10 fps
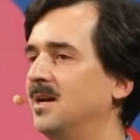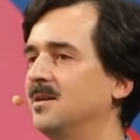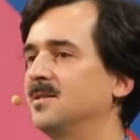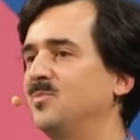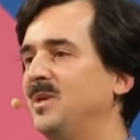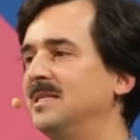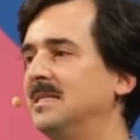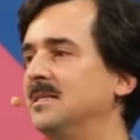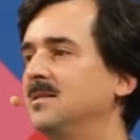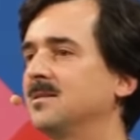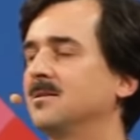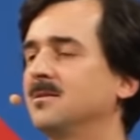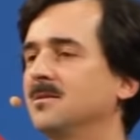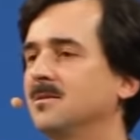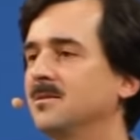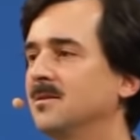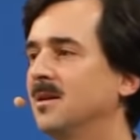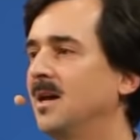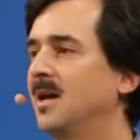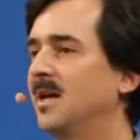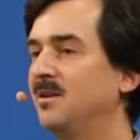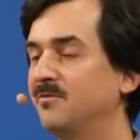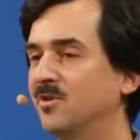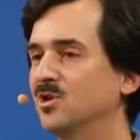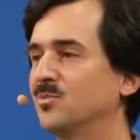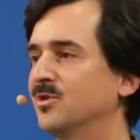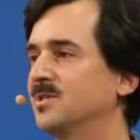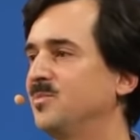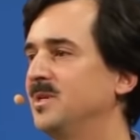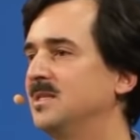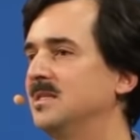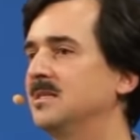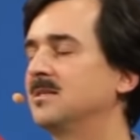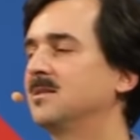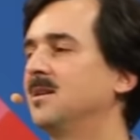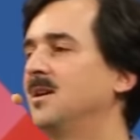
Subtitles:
species, invertebrate species,